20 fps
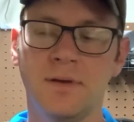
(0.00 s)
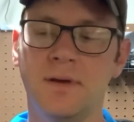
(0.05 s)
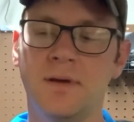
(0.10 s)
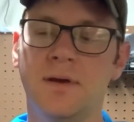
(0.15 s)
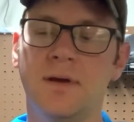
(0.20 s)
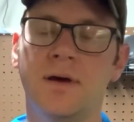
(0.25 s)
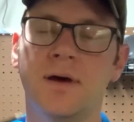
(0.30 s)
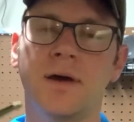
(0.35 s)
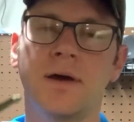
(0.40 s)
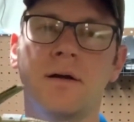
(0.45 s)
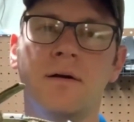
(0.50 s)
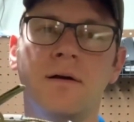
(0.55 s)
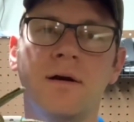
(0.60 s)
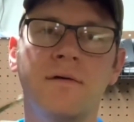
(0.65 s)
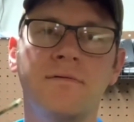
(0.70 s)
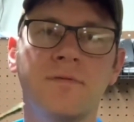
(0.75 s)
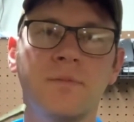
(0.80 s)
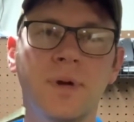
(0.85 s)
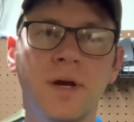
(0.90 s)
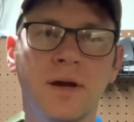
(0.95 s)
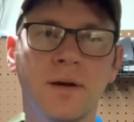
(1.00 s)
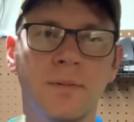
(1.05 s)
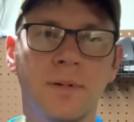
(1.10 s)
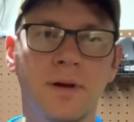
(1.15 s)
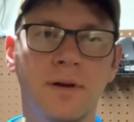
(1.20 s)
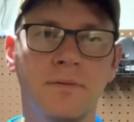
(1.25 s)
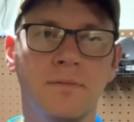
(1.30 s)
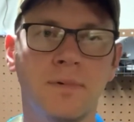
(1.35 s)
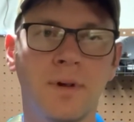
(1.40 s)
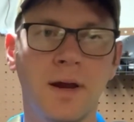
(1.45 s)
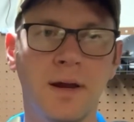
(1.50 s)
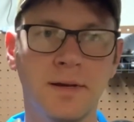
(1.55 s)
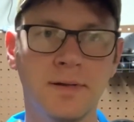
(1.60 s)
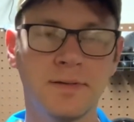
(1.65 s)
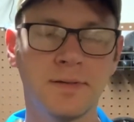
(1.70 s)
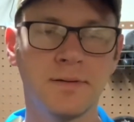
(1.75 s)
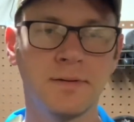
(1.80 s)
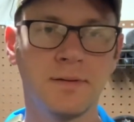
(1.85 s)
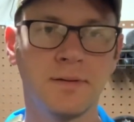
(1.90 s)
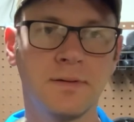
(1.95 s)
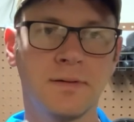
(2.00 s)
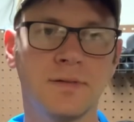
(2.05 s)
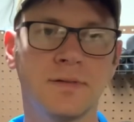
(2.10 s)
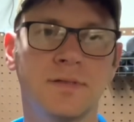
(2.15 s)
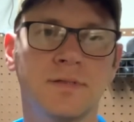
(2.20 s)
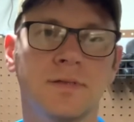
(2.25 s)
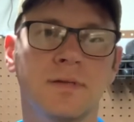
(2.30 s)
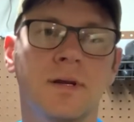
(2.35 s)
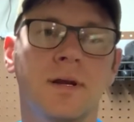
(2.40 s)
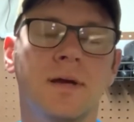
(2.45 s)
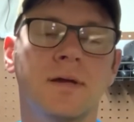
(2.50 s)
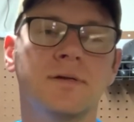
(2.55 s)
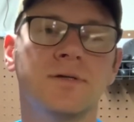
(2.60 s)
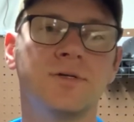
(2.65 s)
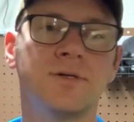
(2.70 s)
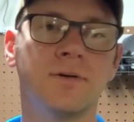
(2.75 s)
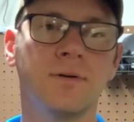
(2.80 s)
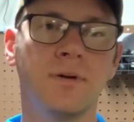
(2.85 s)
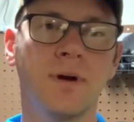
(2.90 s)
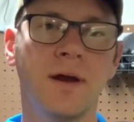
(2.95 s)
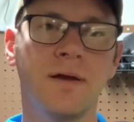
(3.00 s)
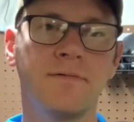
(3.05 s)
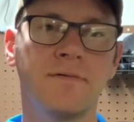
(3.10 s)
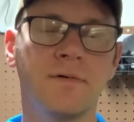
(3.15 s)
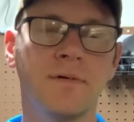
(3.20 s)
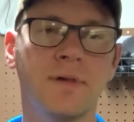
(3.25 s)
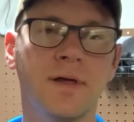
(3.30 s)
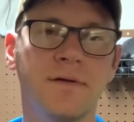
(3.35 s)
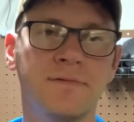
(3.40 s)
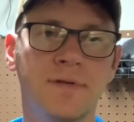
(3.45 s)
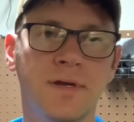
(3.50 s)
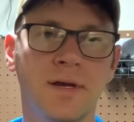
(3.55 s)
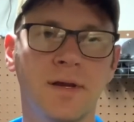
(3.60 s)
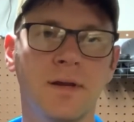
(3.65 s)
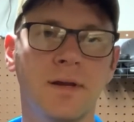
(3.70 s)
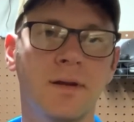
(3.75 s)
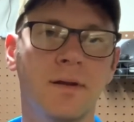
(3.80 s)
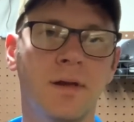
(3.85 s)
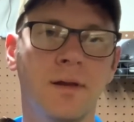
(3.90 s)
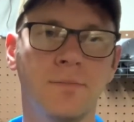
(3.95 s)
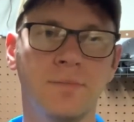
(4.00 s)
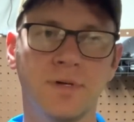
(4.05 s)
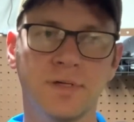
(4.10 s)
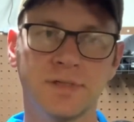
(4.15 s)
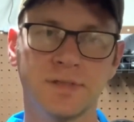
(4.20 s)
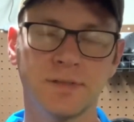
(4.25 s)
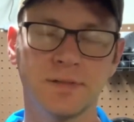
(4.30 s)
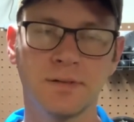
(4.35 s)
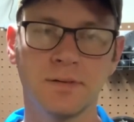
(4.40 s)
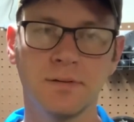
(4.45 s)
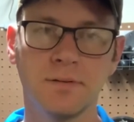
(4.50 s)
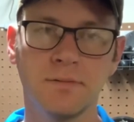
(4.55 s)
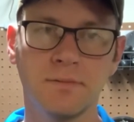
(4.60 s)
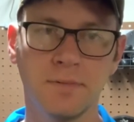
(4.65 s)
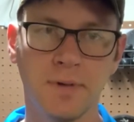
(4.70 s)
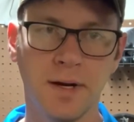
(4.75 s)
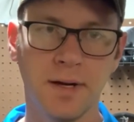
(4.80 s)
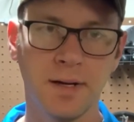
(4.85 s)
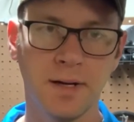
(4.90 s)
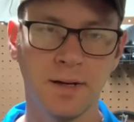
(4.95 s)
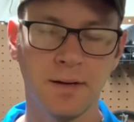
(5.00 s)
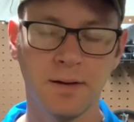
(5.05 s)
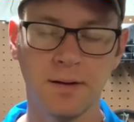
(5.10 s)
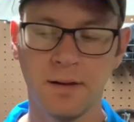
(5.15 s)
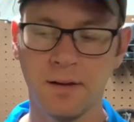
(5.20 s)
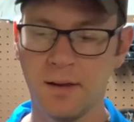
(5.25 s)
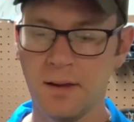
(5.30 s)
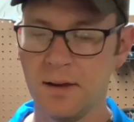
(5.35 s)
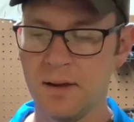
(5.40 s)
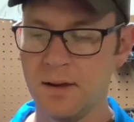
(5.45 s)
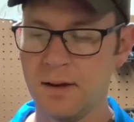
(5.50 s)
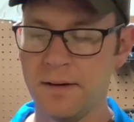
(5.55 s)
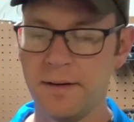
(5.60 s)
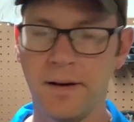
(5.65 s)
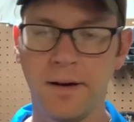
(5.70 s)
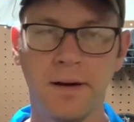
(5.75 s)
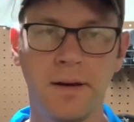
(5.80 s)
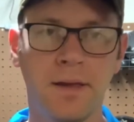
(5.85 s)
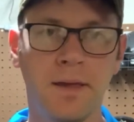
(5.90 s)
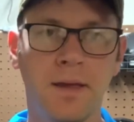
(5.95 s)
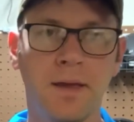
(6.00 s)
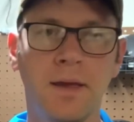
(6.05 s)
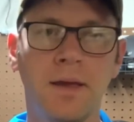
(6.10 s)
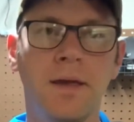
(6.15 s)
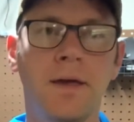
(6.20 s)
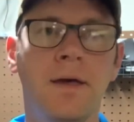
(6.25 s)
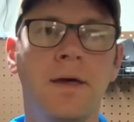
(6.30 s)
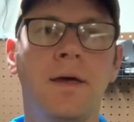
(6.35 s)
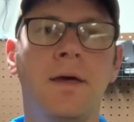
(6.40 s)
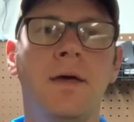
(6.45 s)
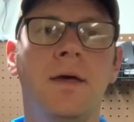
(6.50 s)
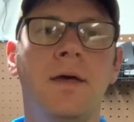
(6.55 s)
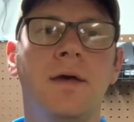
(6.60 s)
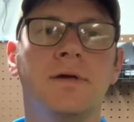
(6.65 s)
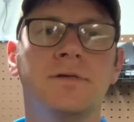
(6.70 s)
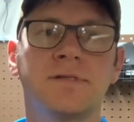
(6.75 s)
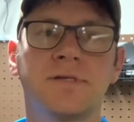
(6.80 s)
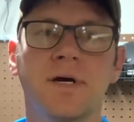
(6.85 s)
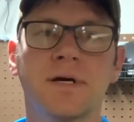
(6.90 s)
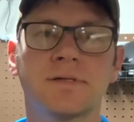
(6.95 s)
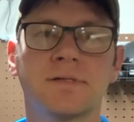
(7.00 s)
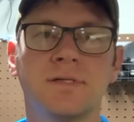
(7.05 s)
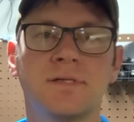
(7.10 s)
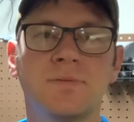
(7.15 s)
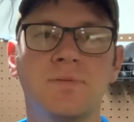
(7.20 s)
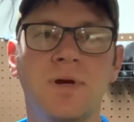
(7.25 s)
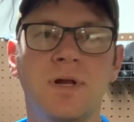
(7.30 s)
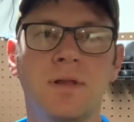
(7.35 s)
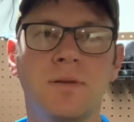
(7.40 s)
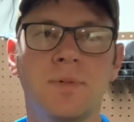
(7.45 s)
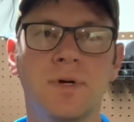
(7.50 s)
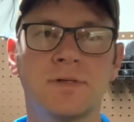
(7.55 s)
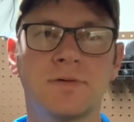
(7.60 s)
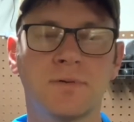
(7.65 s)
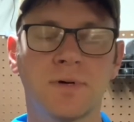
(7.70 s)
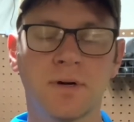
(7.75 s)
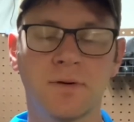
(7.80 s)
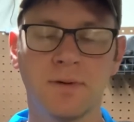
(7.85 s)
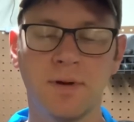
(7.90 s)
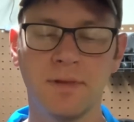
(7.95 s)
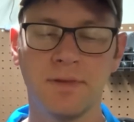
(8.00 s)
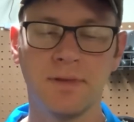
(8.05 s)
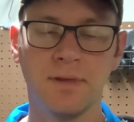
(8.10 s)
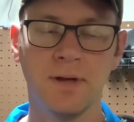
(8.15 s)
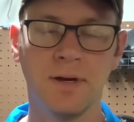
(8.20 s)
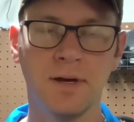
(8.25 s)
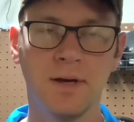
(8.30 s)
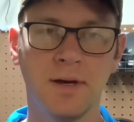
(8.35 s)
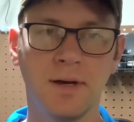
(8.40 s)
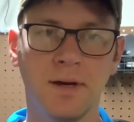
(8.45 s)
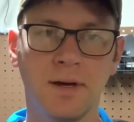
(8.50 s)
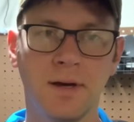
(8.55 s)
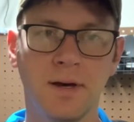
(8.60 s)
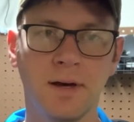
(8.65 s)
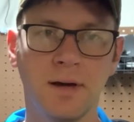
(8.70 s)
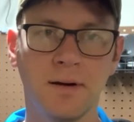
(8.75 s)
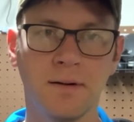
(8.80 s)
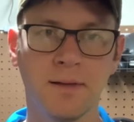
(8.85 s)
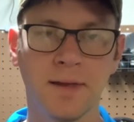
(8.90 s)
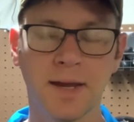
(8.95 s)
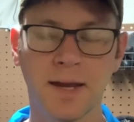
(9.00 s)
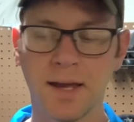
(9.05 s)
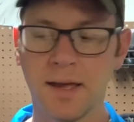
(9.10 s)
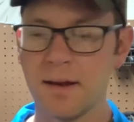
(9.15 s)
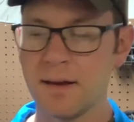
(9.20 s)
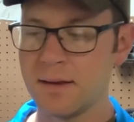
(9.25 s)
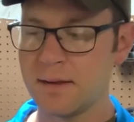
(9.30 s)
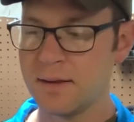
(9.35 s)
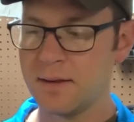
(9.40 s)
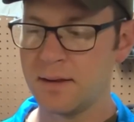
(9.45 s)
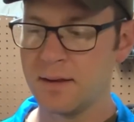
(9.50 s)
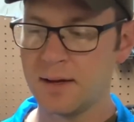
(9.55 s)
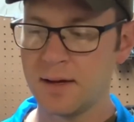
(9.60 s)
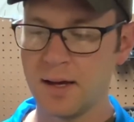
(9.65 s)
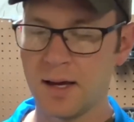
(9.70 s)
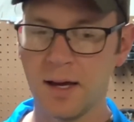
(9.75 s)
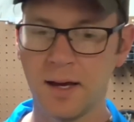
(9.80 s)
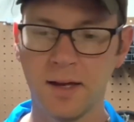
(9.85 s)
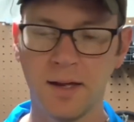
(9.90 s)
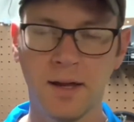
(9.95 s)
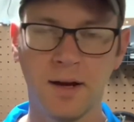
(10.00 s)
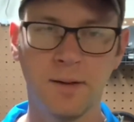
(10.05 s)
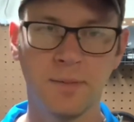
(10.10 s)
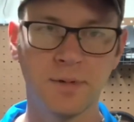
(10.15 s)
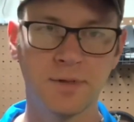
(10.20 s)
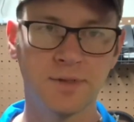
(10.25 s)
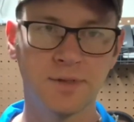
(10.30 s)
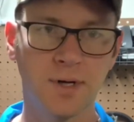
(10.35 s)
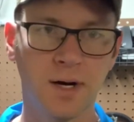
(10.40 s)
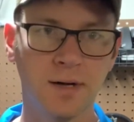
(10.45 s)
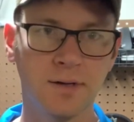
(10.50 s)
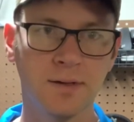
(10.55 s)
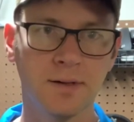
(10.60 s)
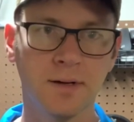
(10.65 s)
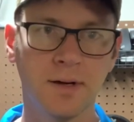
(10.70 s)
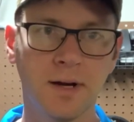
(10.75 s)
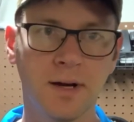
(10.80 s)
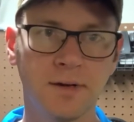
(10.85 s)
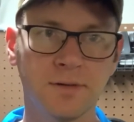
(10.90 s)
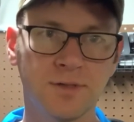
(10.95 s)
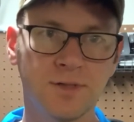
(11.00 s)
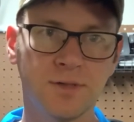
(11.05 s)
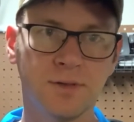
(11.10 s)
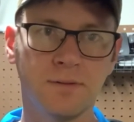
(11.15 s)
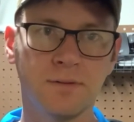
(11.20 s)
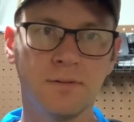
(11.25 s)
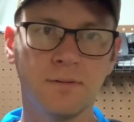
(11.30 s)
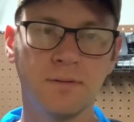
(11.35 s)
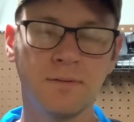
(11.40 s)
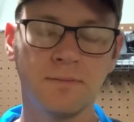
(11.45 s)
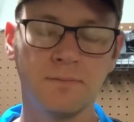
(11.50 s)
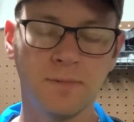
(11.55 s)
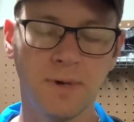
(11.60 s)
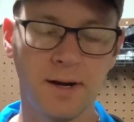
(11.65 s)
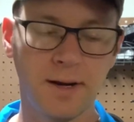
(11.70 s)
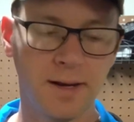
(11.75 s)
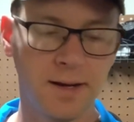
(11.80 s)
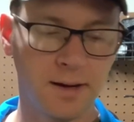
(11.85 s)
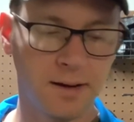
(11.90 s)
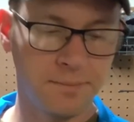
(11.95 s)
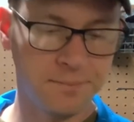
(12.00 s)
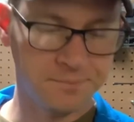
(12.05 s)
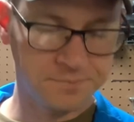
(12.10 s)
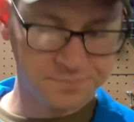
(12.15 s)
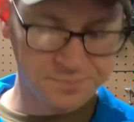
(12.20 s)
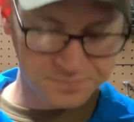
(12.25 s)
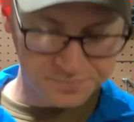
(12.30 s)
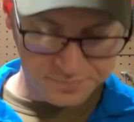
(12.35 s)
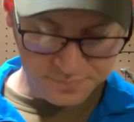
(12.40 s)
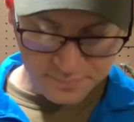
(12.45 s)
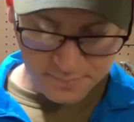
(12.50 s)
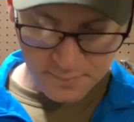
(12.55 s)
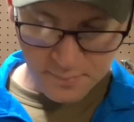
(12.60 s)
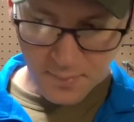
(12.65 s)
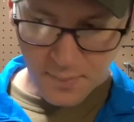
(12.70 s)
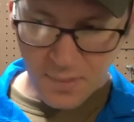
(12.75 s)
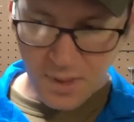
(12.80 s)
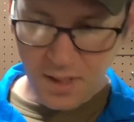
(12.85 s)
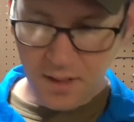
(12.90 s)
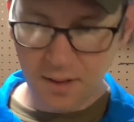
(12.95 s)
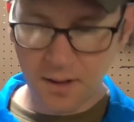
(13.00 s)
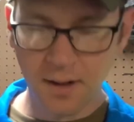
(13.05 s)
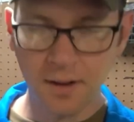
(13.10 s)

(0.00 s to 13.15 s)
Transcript: I got a rifle mag on my right, so that I can shoot rifle left-handed and pistol right-handed. All right. It sucks. It's a pain in the butt to work with. I don't like it, and I'm going to try to learn how to shoot right-handed. All right.